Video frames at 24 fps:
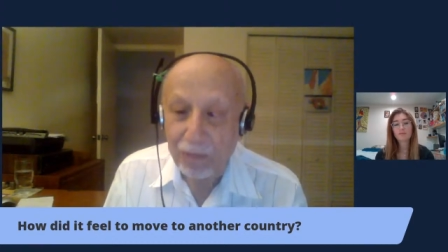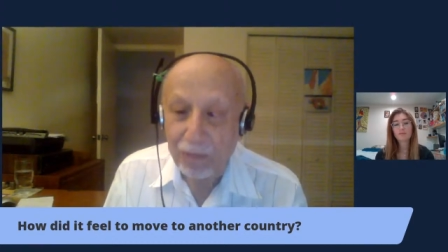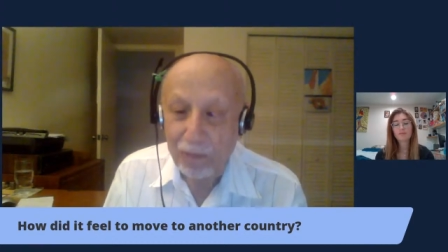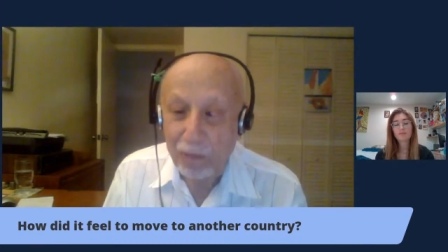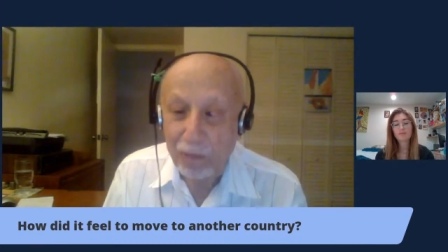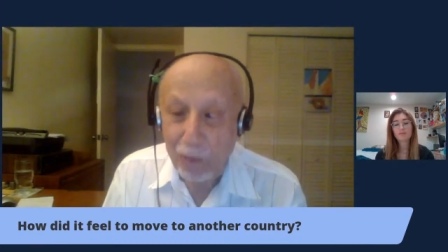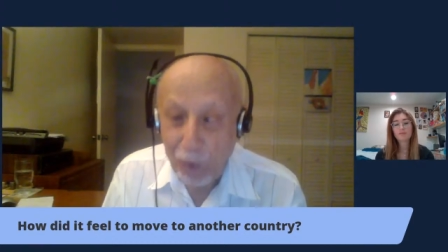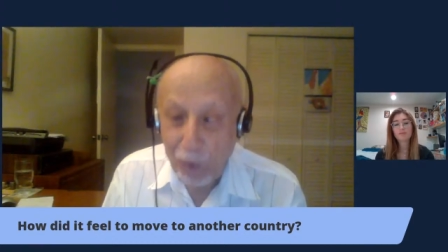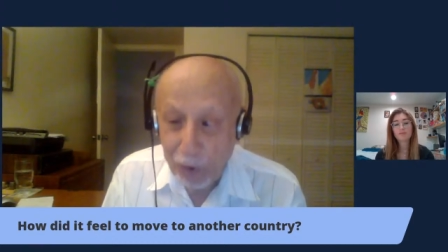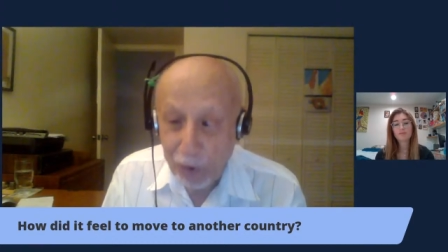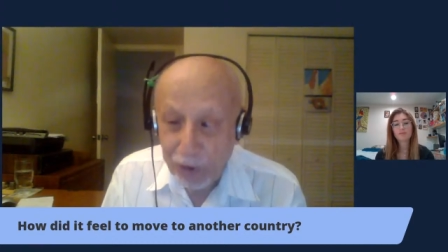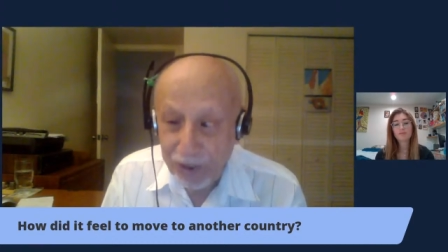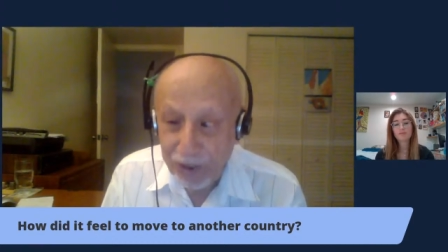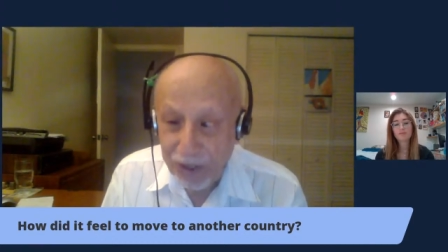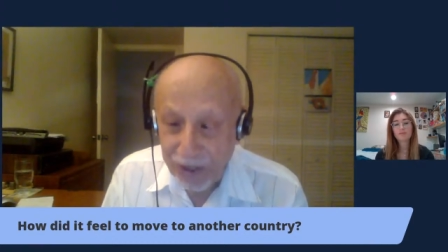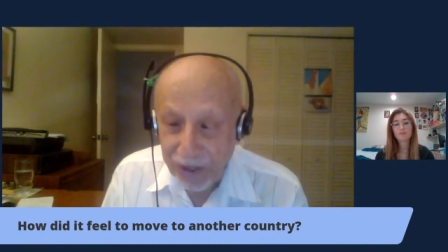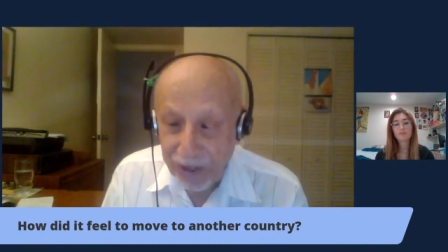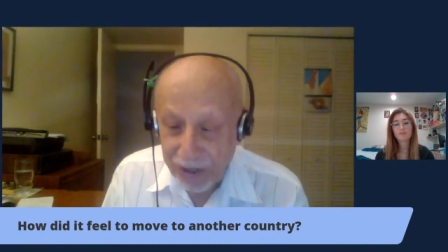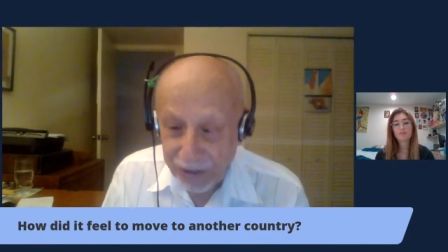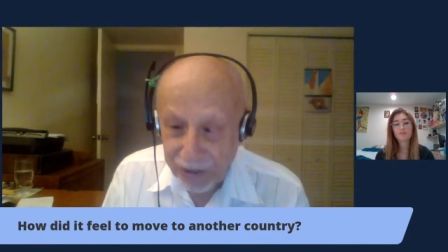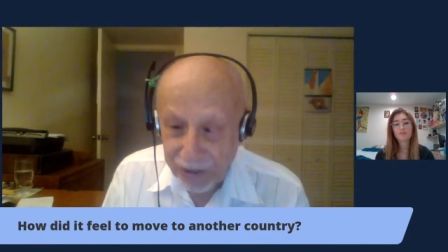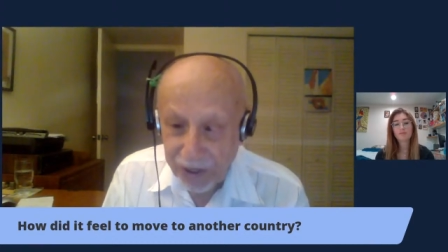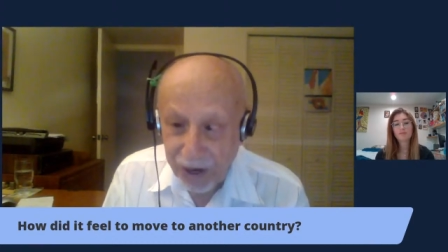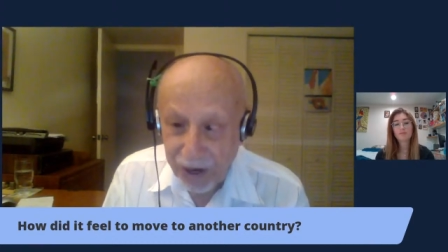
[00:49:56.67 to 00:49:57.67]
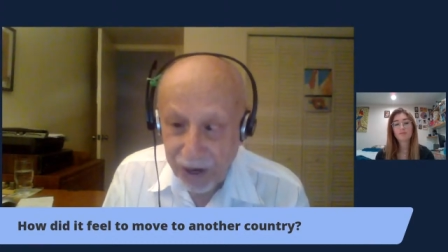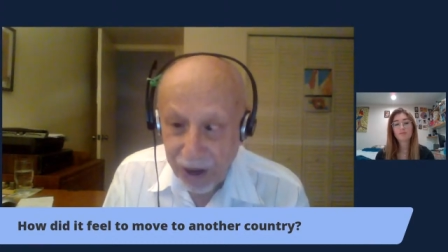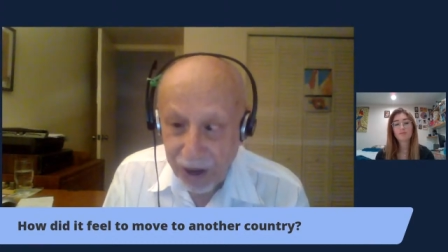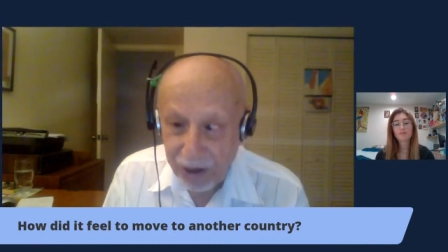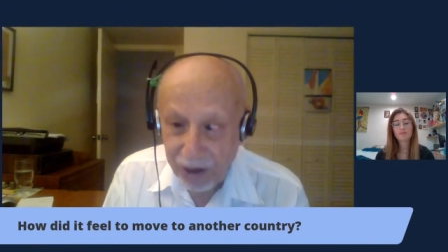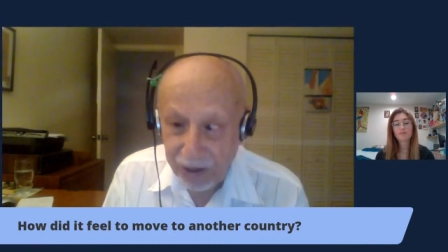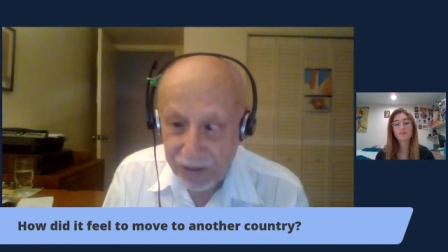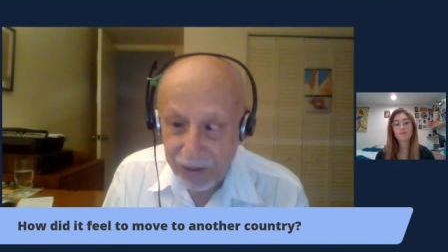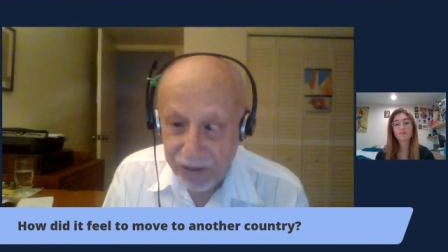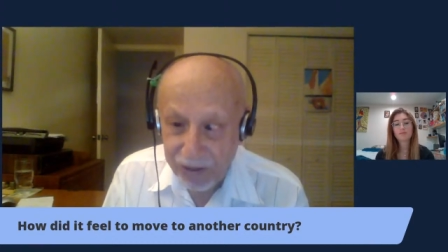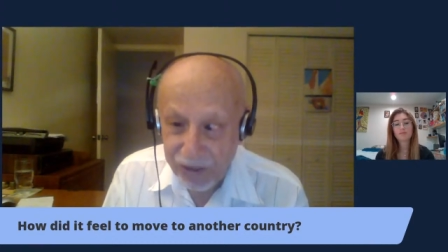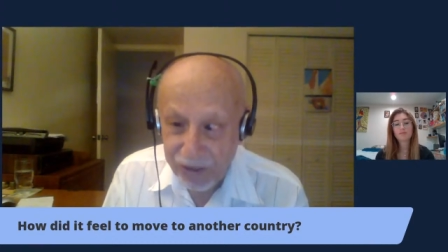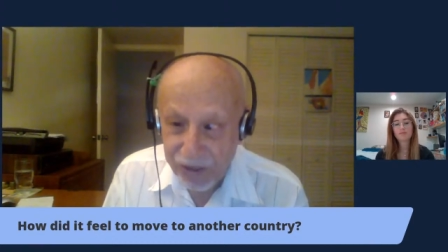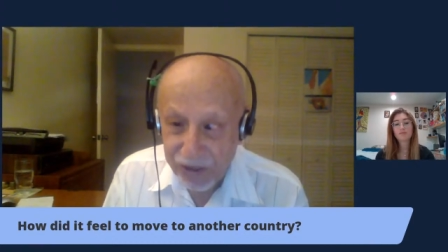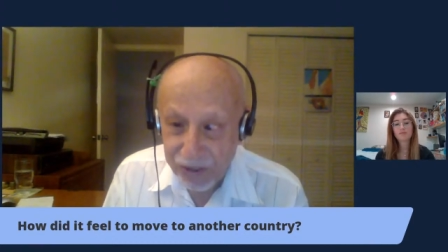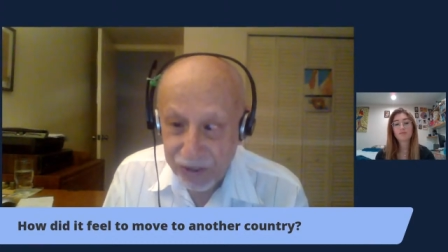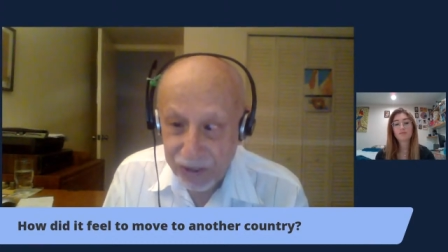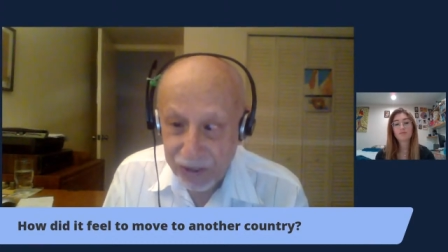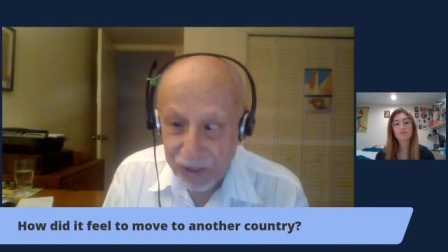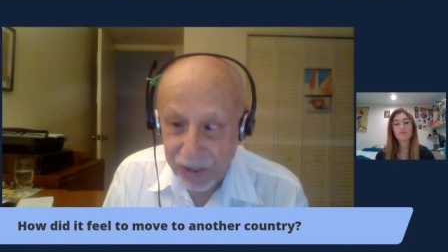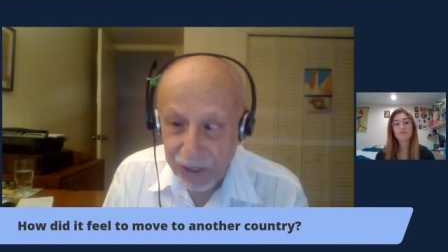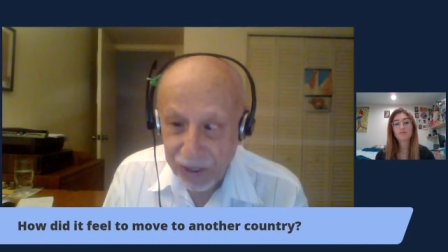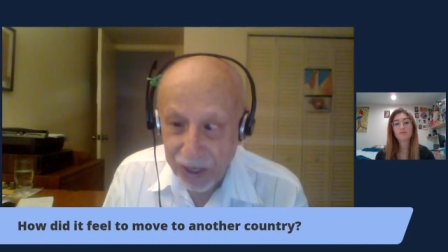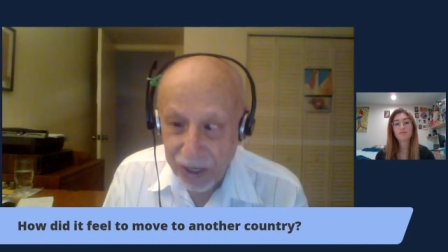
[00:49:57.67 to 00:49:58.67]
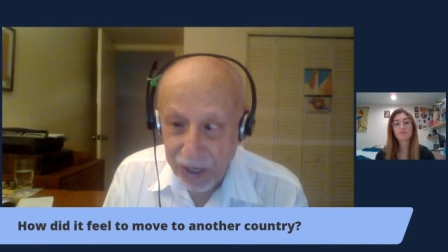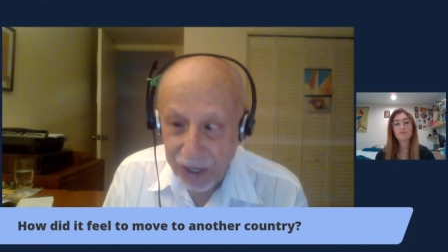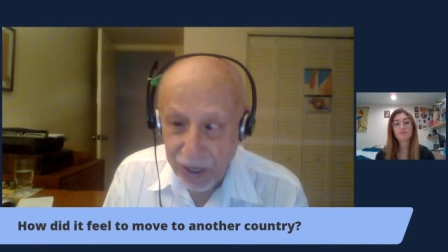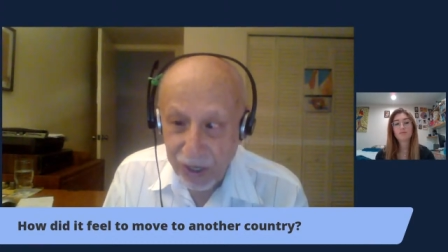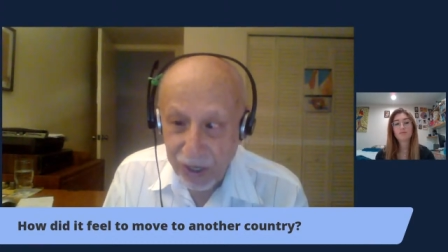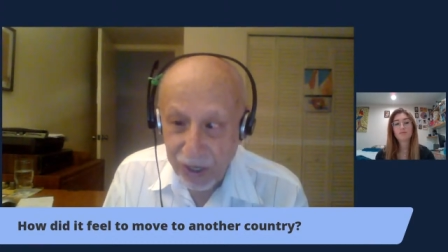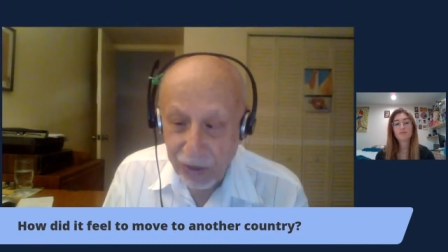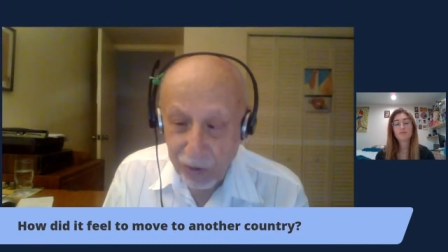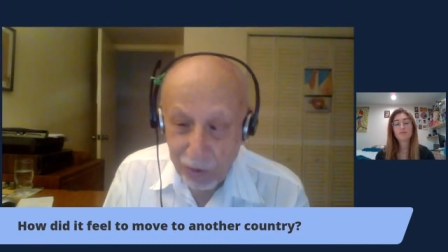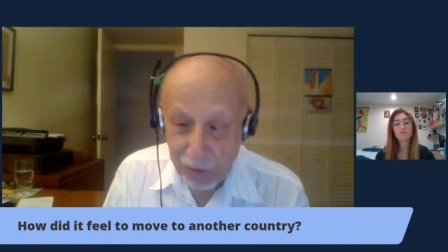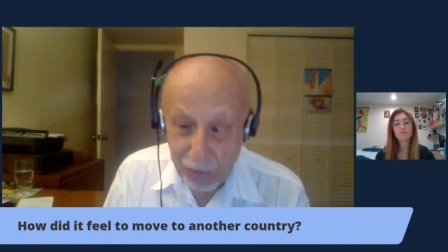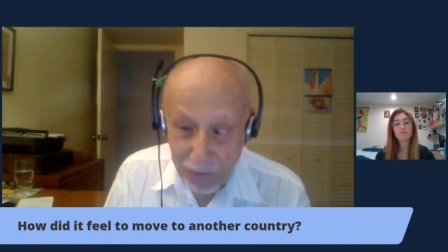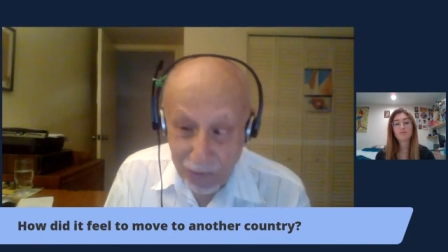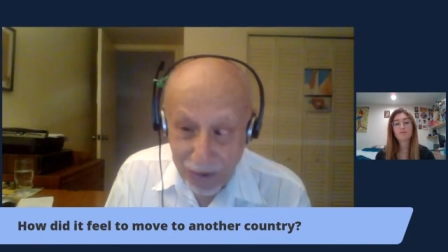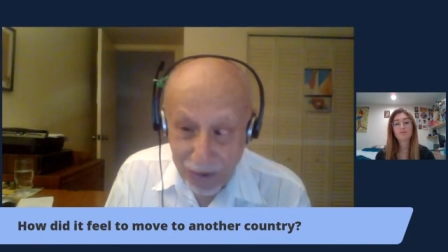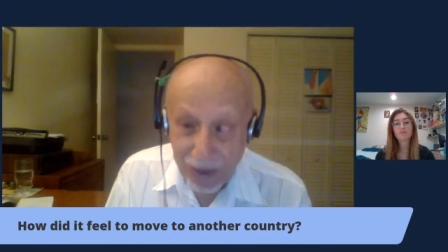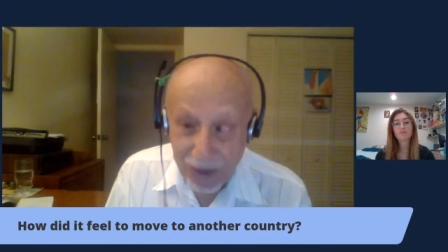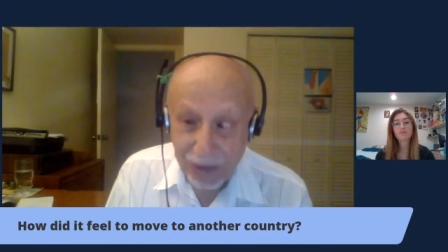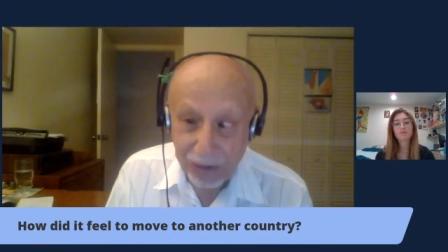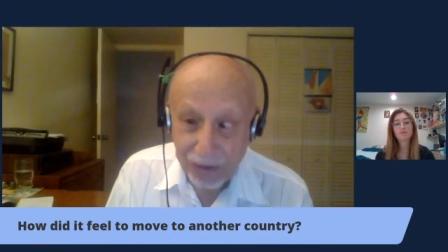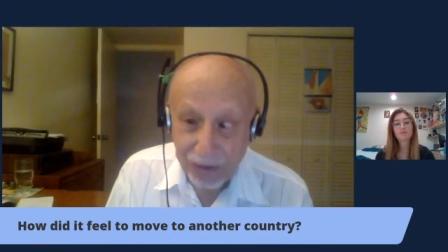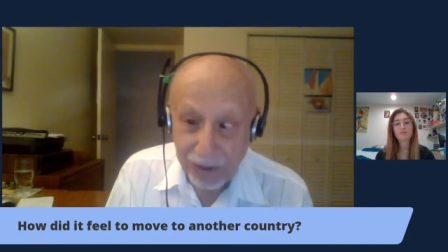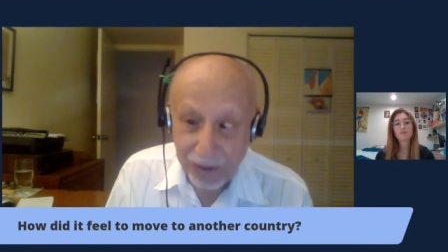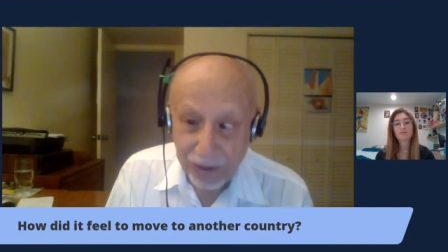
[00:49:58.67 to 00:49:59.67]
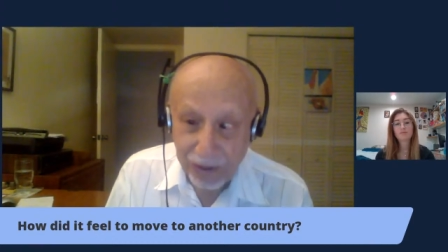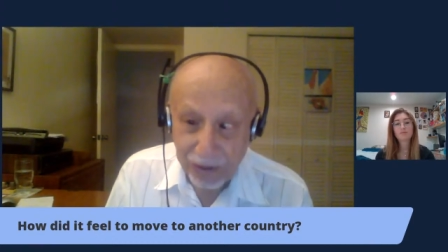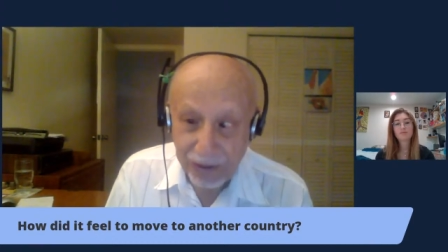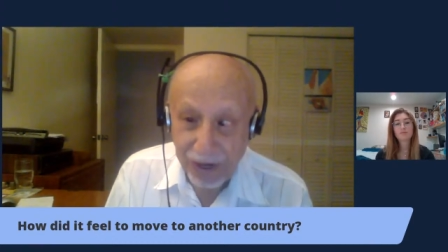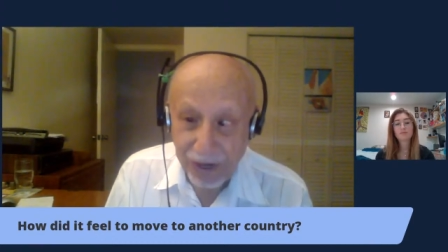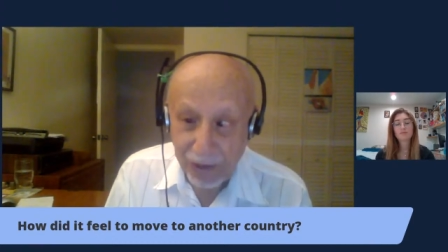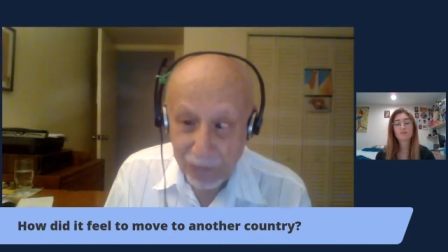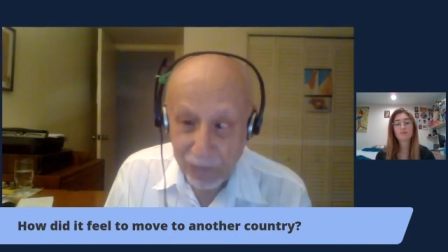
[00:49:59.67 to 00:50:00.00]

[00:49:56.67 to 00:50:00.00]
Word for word: border guards who manned the